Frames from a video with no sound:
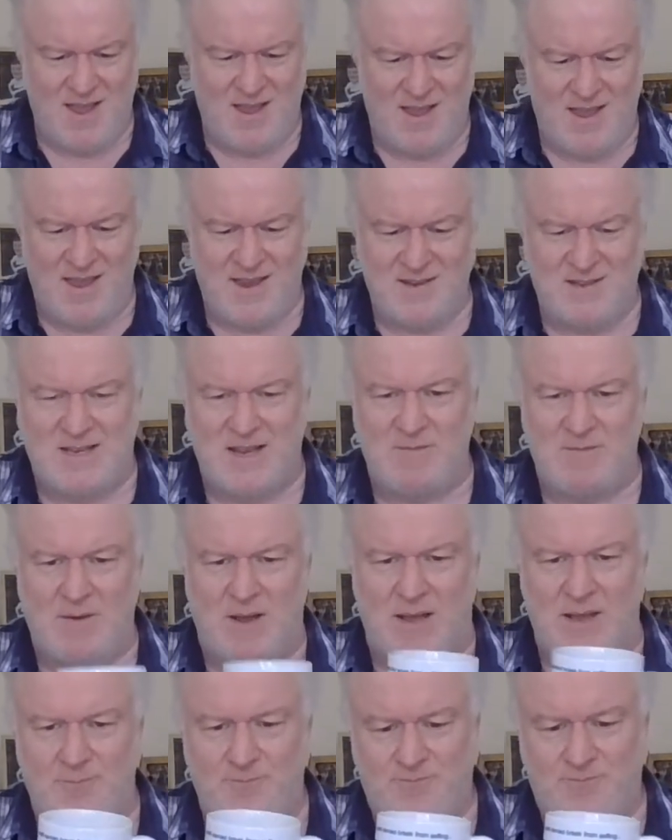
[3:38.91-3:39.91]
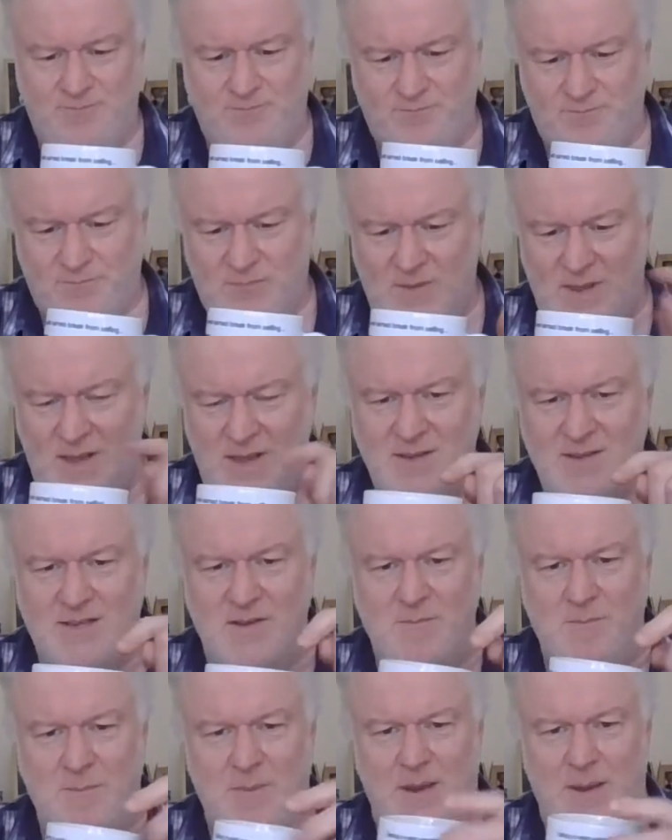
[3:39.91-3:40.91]
He's given
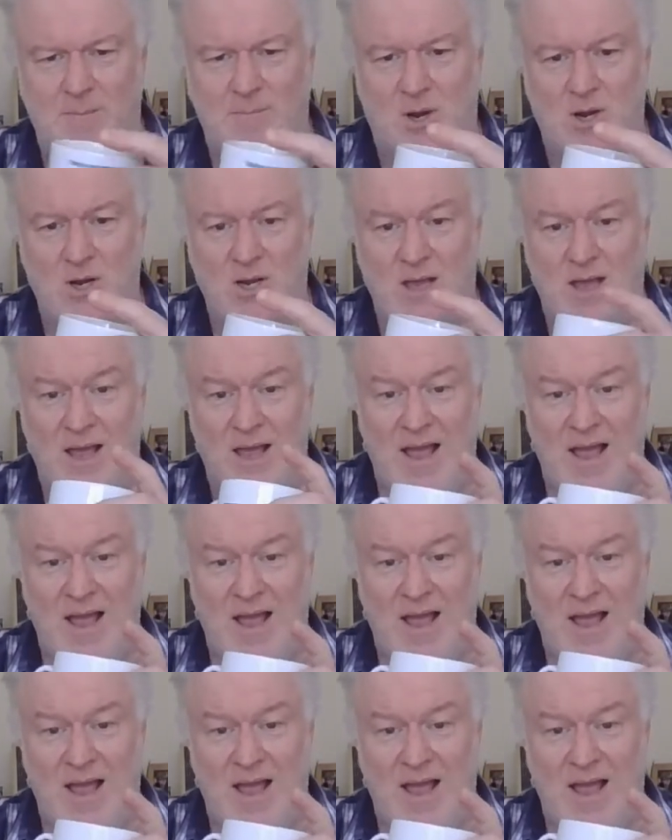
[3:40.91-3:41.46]
me a mug,